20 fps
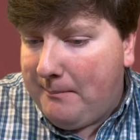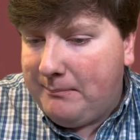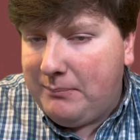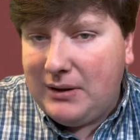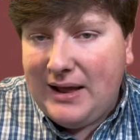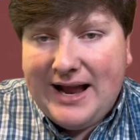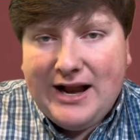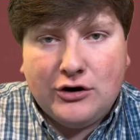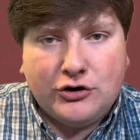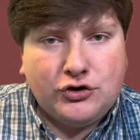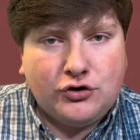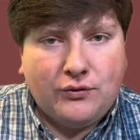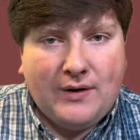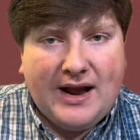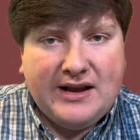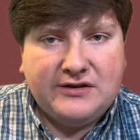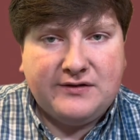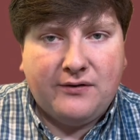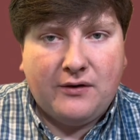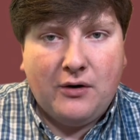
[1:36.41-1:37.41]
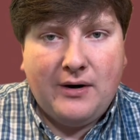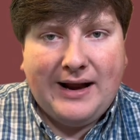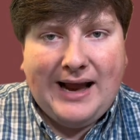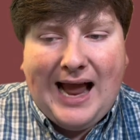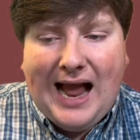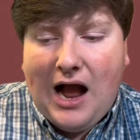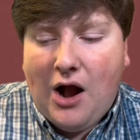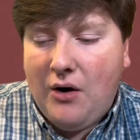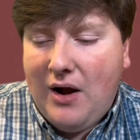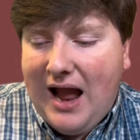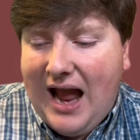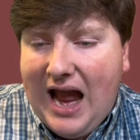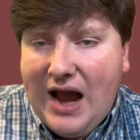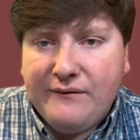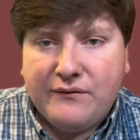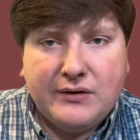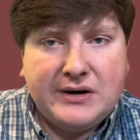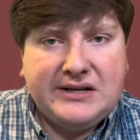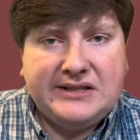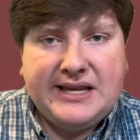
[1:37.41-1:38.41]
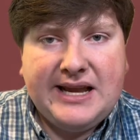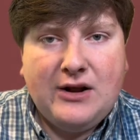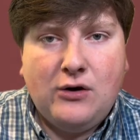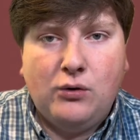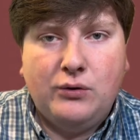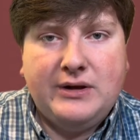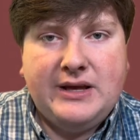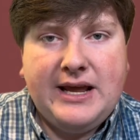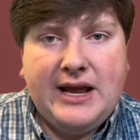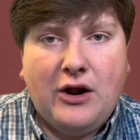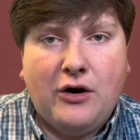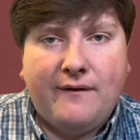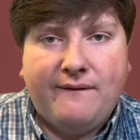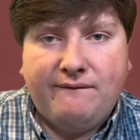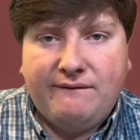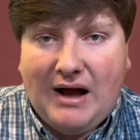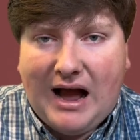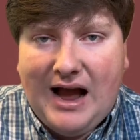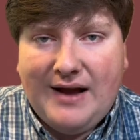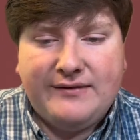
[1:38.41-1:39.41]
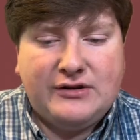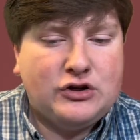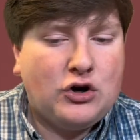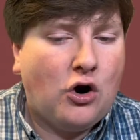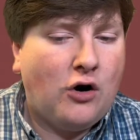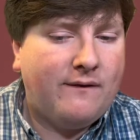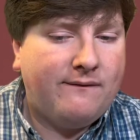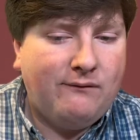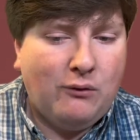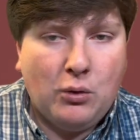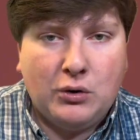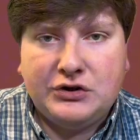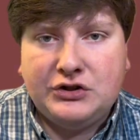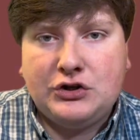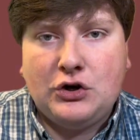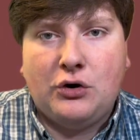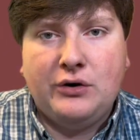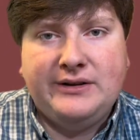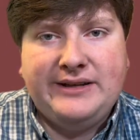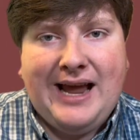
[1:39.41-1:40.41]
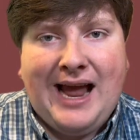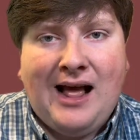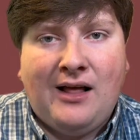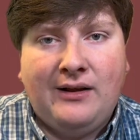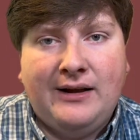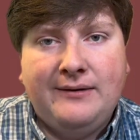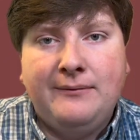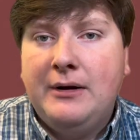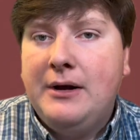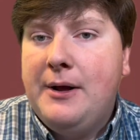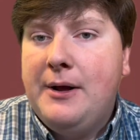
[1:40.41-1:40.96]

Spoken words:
Players transferring out every single year, 5-star, 4-star talent,